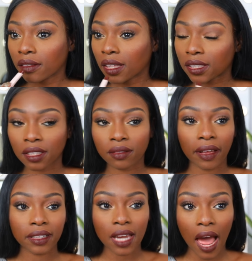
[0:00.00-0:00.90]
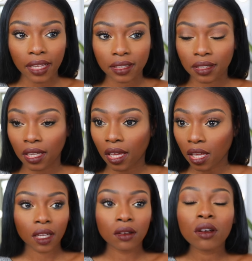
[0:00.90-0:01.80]
This is
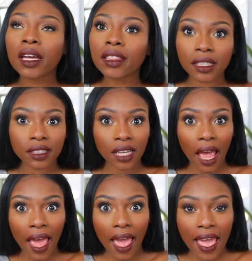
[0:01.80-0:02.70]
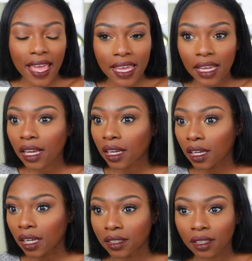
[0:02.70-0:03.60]
fantastic. Look at the
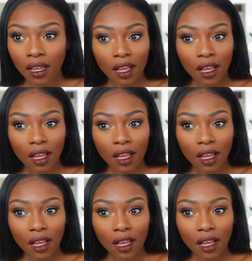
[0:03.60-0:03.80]
shade!